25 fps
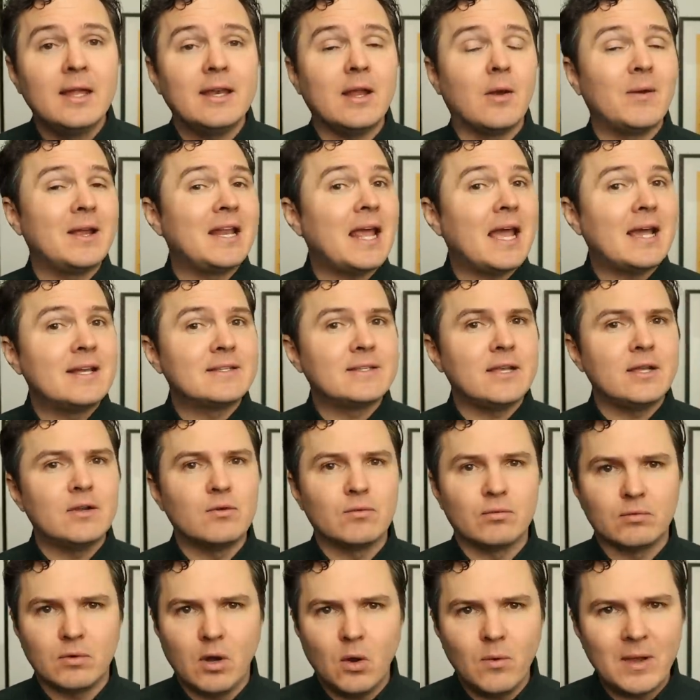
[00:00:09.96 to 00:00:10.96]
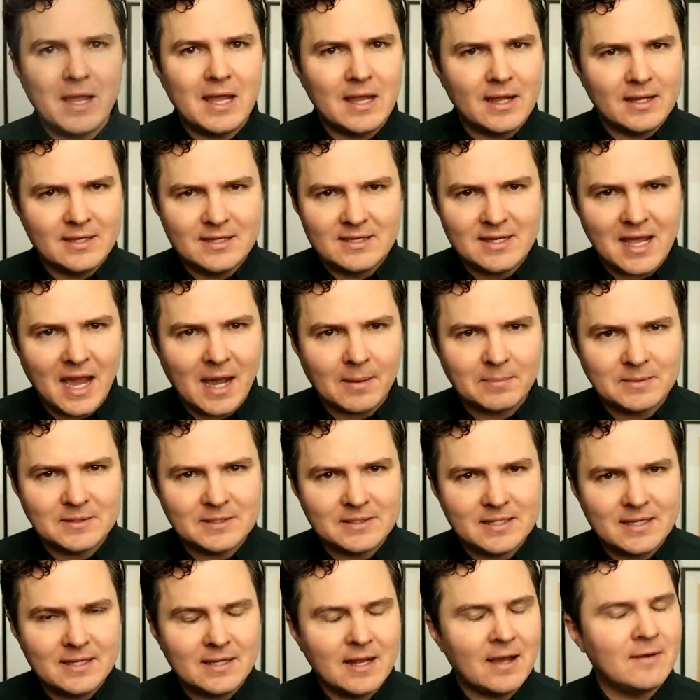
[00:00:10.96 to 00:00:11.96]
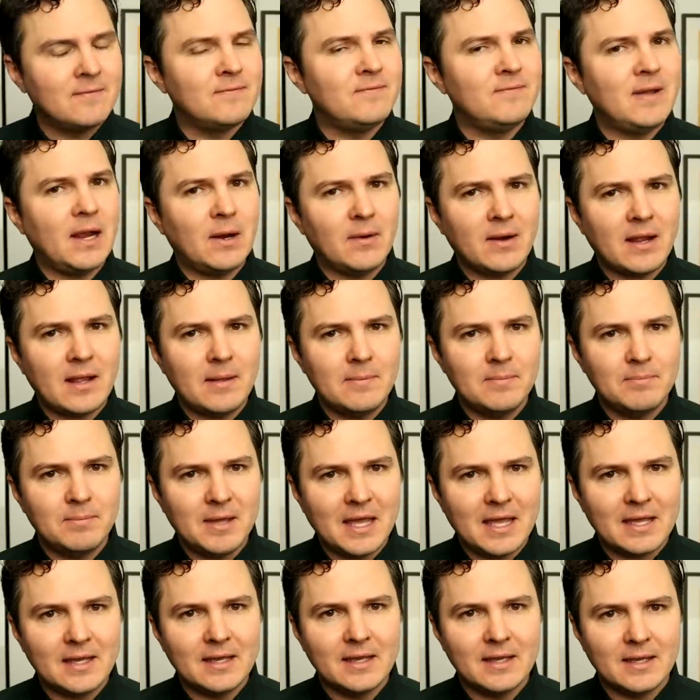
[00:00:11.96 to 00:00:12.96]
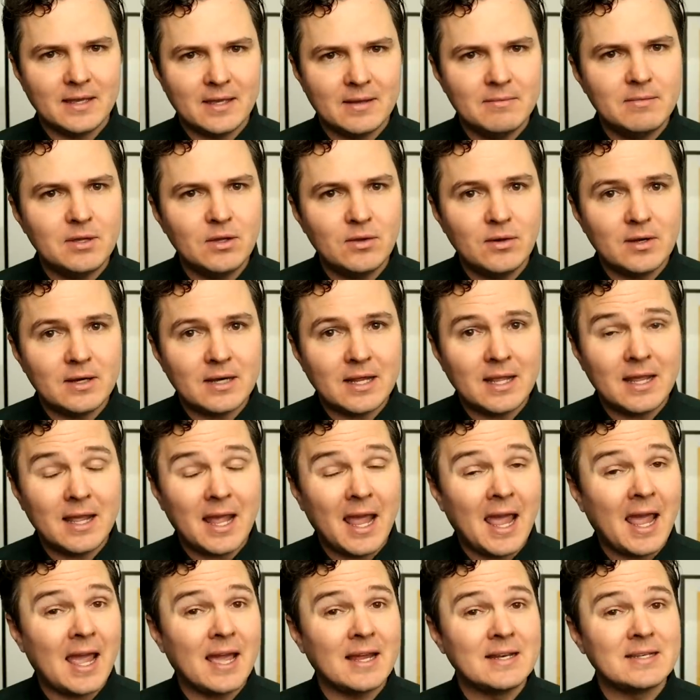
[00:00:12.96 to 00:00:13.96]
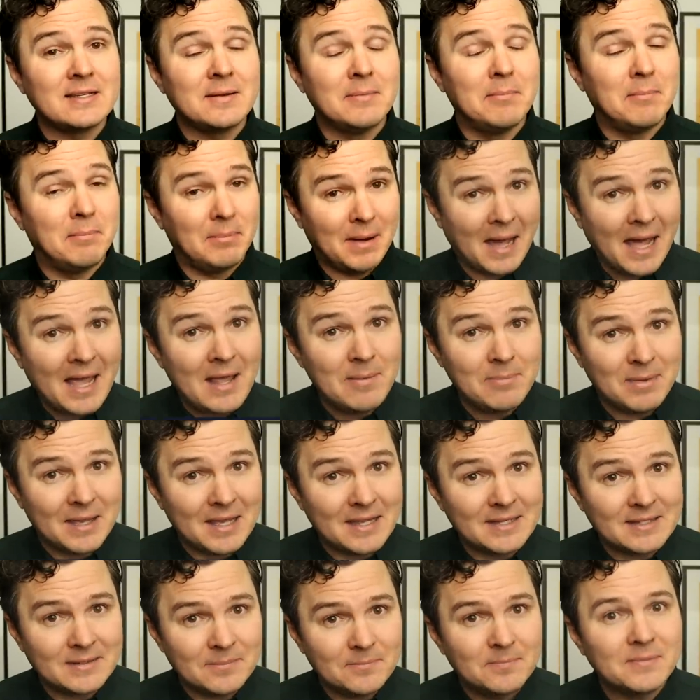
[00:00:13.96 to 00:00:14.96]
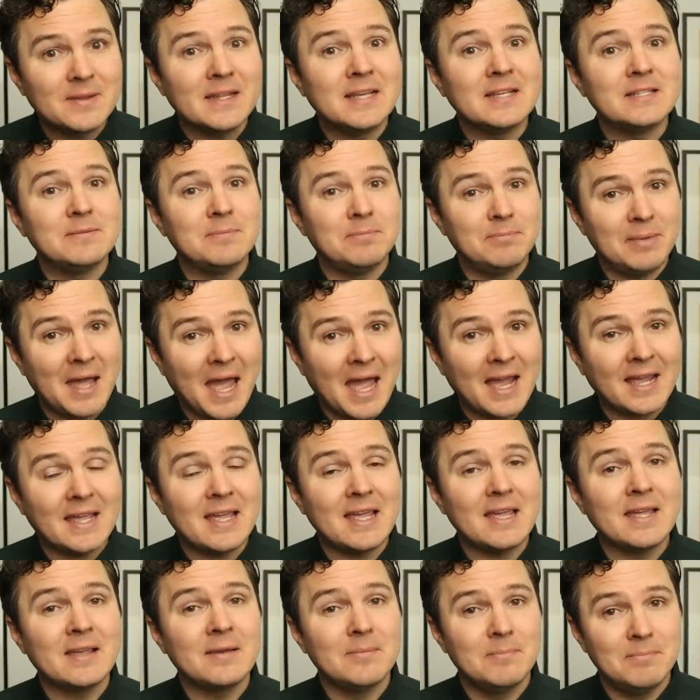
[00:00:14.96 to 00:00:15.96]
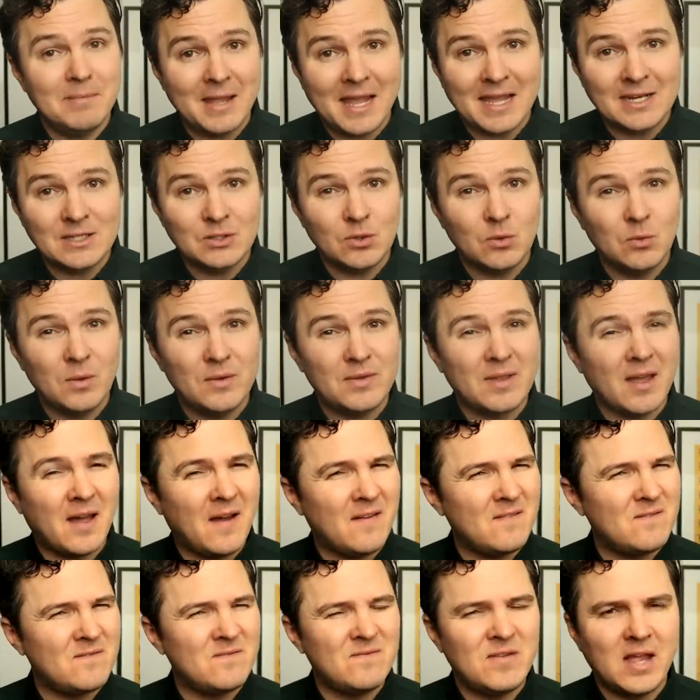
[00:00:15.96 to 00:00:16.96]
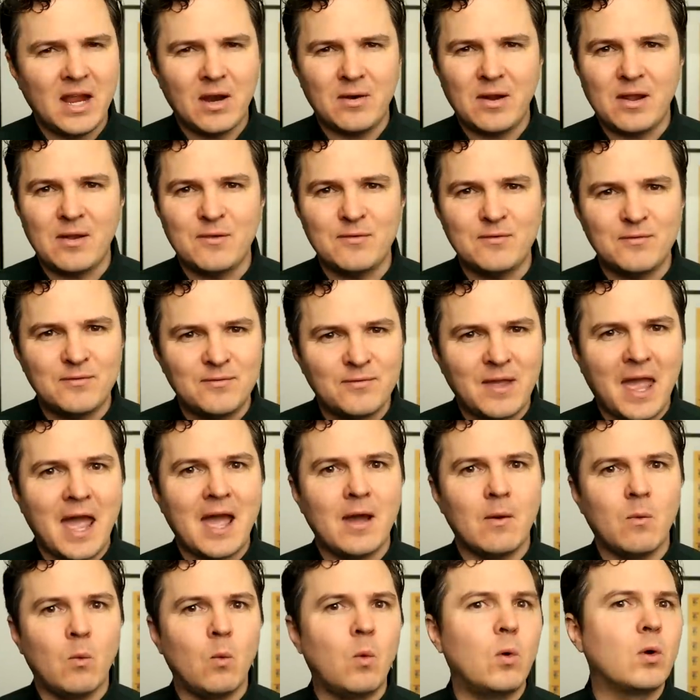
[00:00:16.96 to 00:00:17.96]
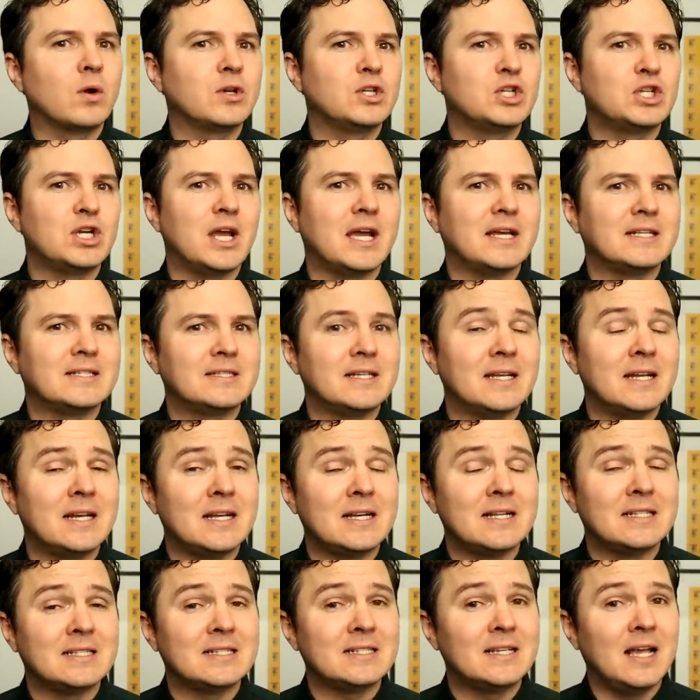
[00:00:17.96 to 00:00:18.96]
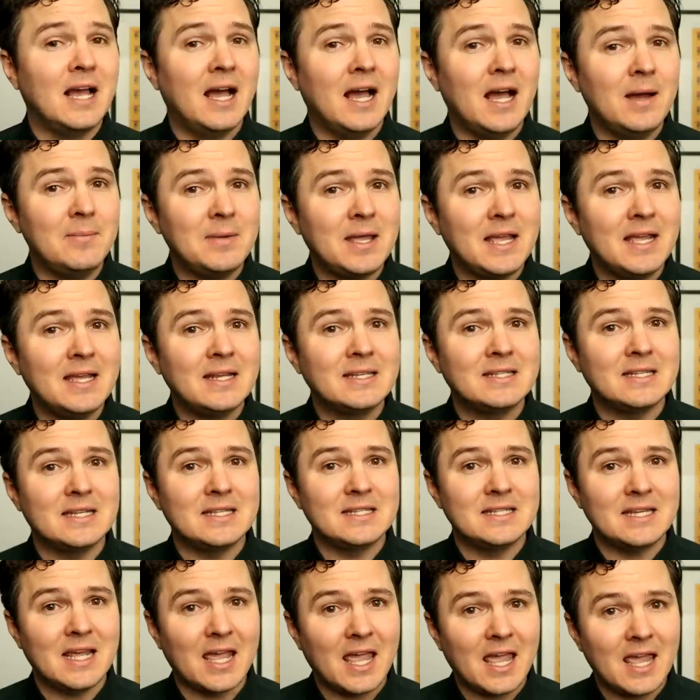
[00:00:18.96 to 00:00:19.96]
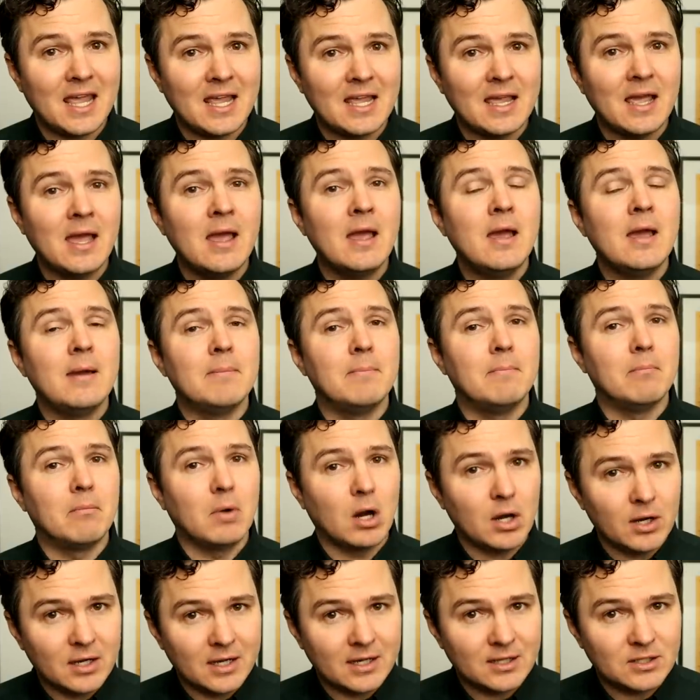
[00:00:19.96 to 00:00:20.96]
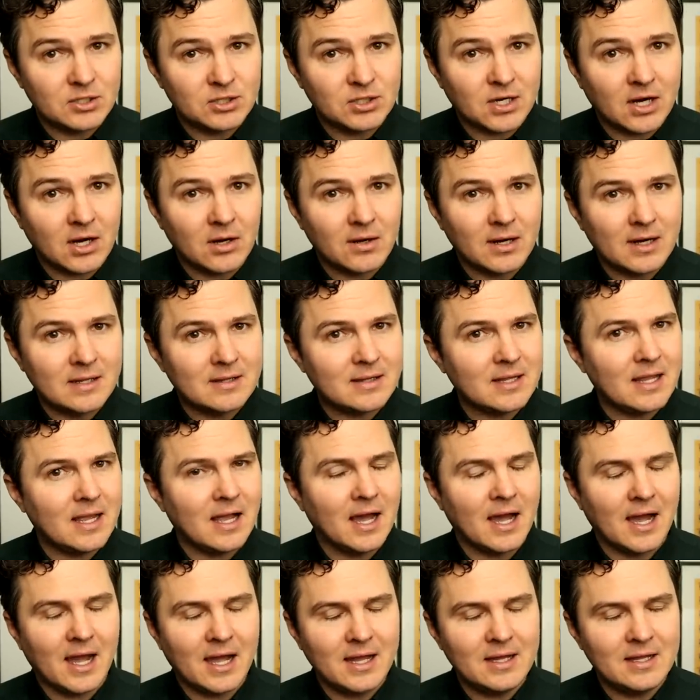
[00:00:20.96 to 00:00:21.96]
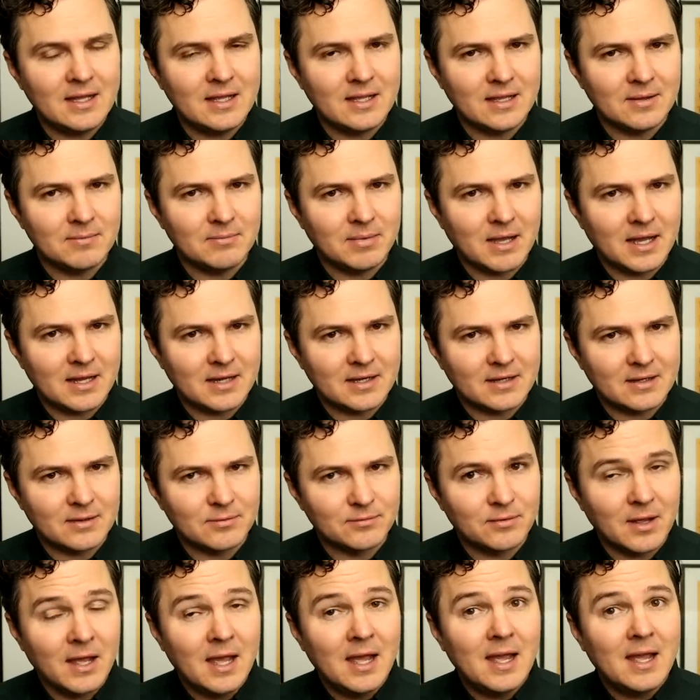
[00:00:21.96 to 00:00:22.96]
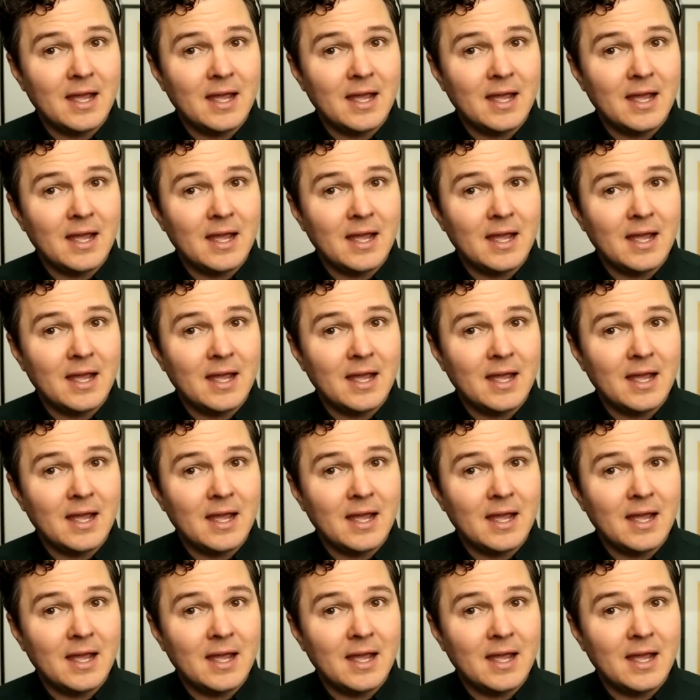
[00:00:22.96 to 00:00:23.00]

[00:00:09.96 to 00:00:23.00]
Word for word: Now it has a growing dApp scene, a very big community, and Bybit is backing Mantle with a very fat war chest, and it is coming to take market share in the highly competitive